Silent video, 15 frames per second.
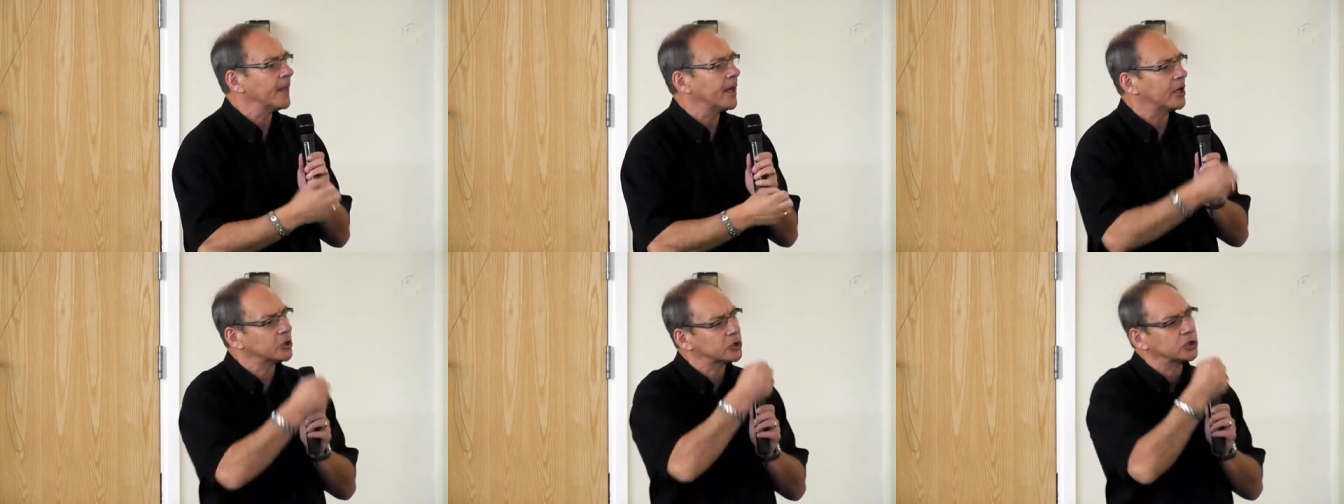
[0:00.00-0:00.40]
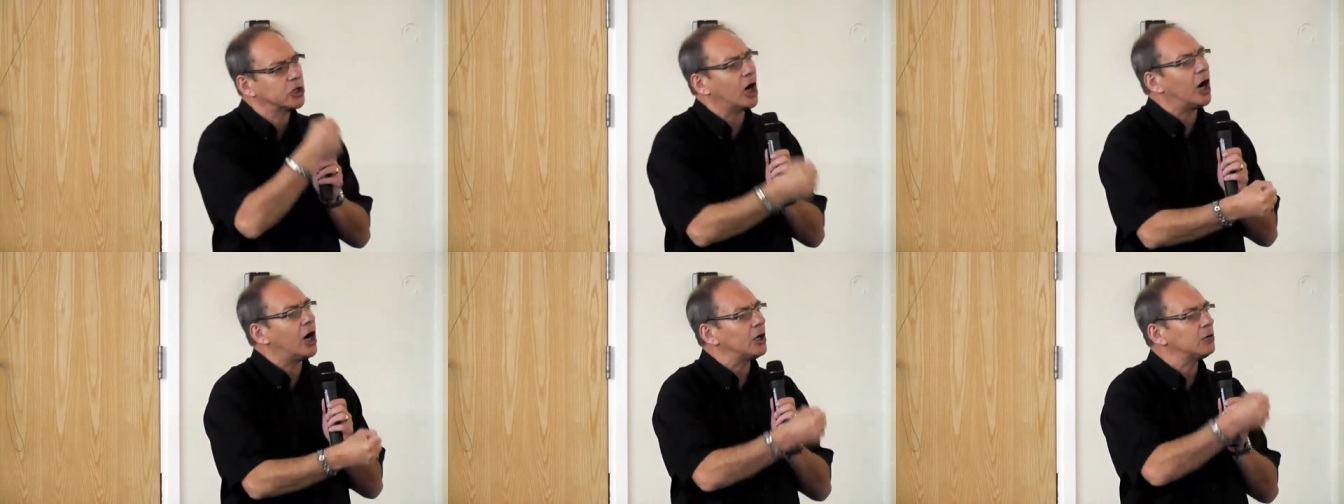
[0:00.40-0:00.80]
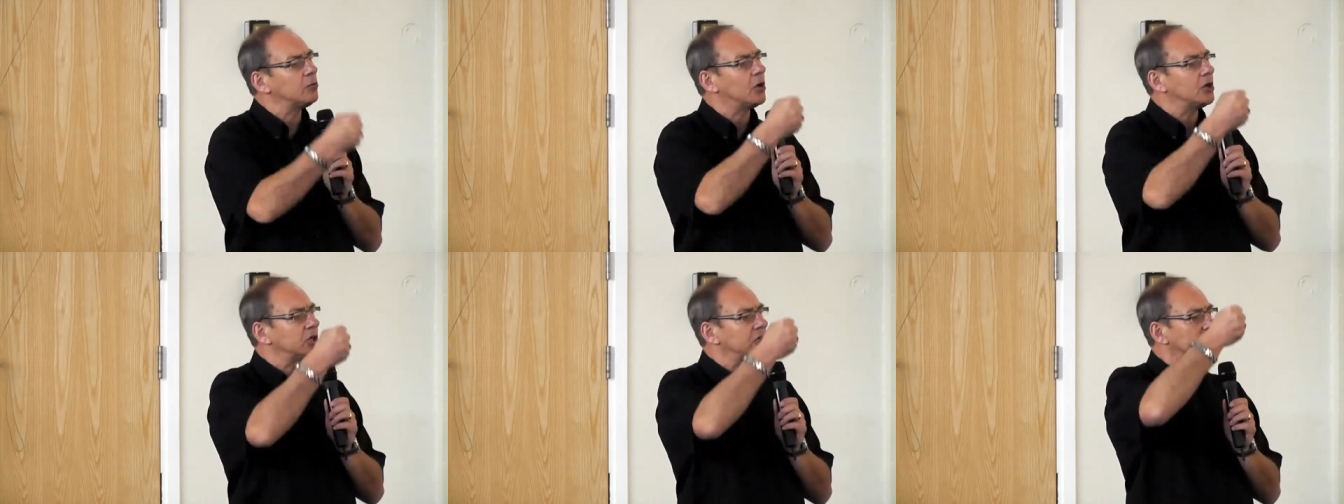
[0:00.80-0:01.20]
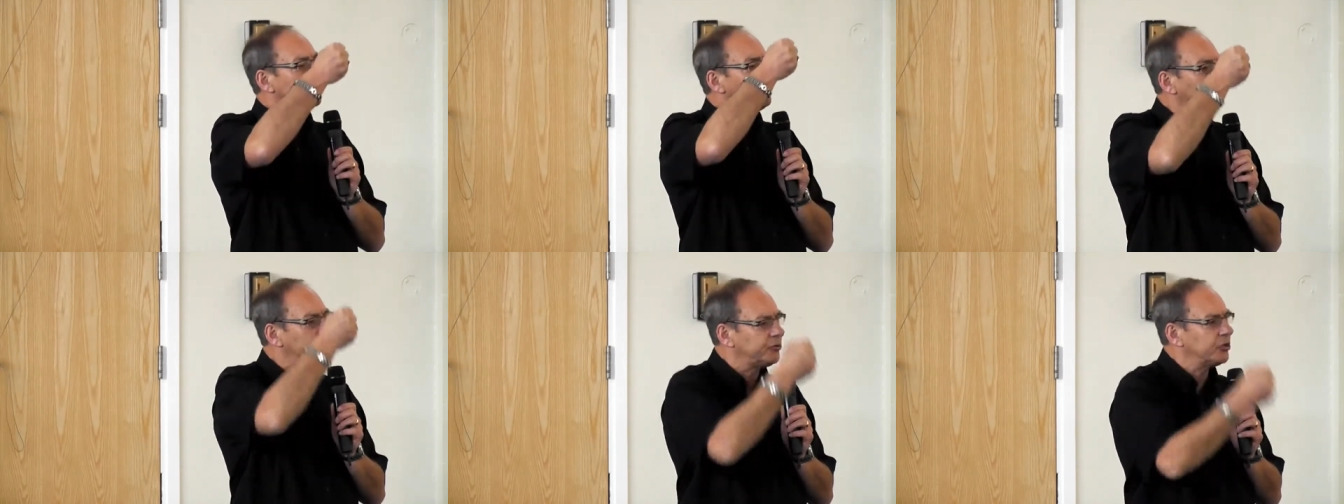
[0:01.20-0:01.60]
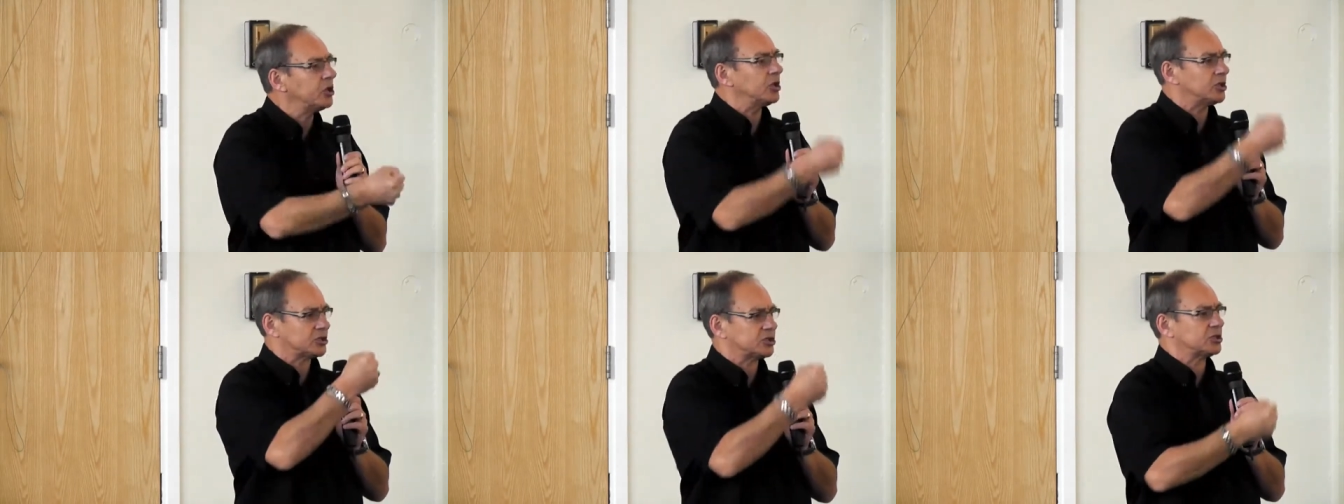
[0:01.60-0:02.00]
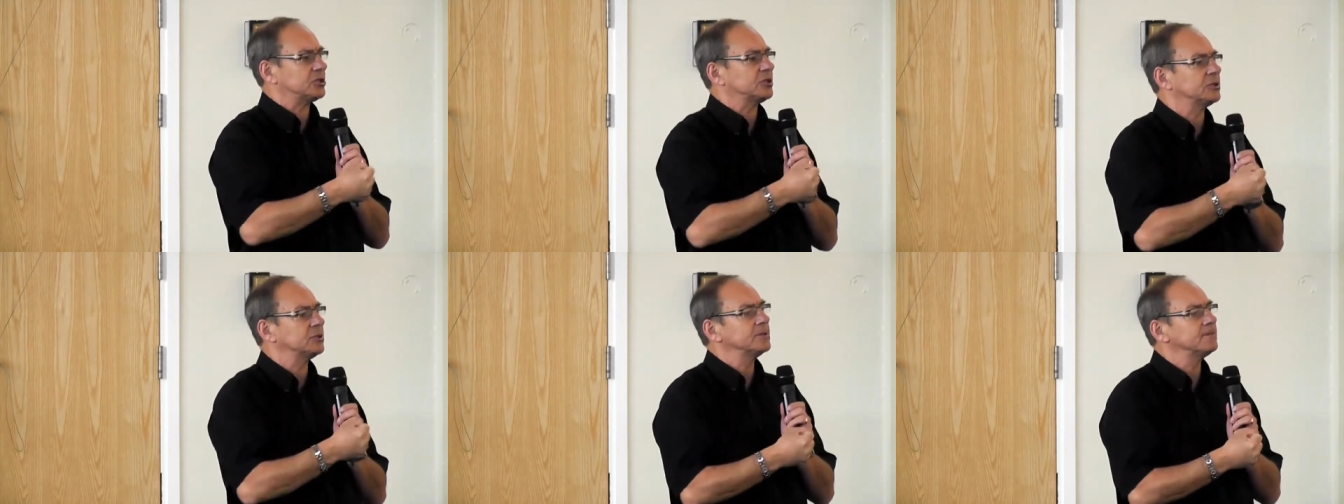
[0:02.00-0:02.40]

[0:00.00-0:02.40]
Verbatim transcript: And God wanted to be first.